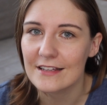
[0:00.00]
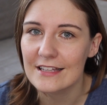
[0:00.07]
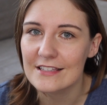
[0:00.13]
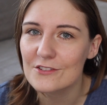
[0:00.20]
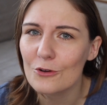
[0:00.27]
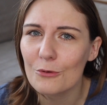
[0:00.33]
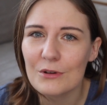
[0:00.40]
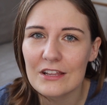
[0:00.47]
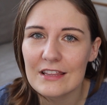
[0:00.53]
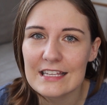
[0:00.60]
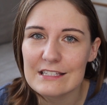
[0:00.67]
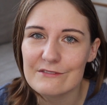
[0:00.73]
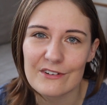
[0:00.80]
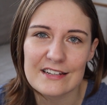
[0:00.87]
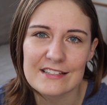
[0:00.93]
It's not one of
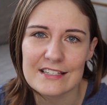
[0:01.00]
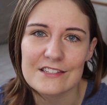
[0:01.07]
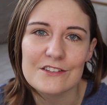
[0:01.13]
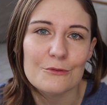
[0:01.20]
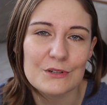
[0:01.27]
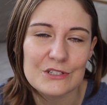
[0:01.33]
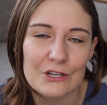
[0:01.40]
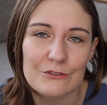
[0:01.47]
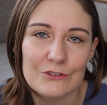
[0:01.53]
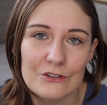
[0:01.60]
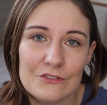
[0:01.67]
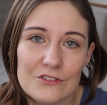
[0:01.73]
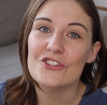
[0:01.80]
these phrases that we don't use.